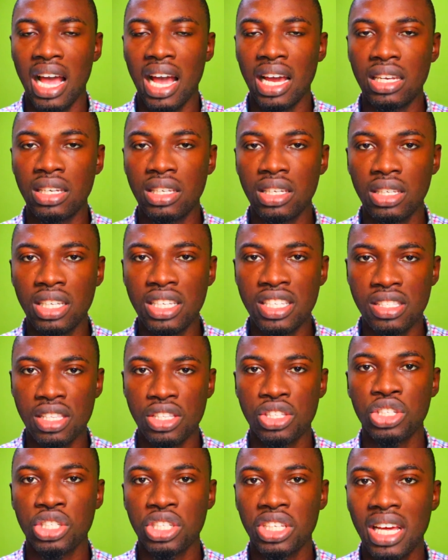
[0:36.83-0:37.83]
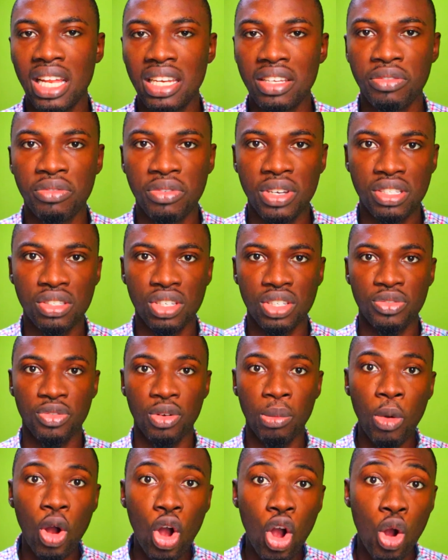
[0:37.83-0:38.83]
and institutional investors
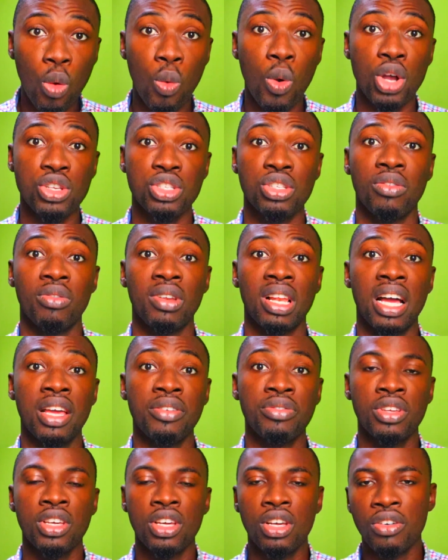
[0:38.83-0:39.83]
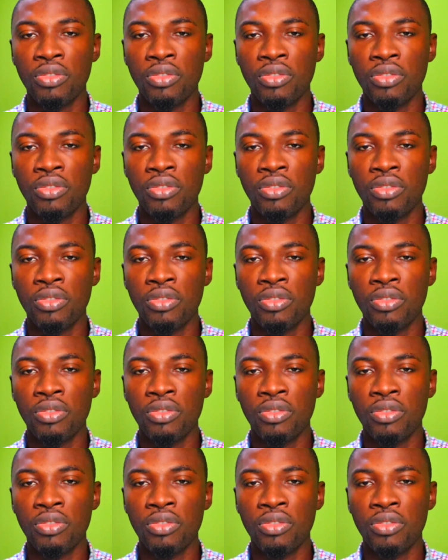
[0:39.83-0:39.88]
from all walks of life